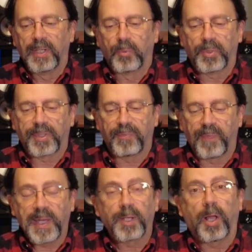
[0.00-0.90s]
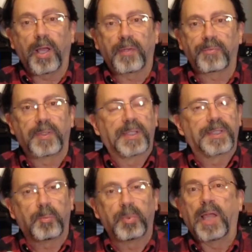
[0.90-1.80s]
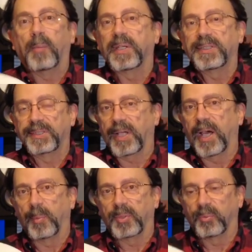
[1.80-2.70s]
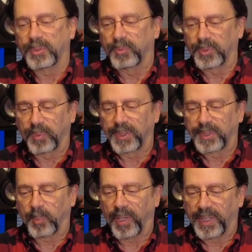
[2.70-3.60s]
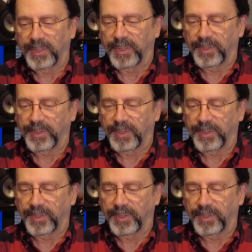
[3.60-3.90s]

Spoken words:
With the fan off, the blobbing stopped, which was really surprising.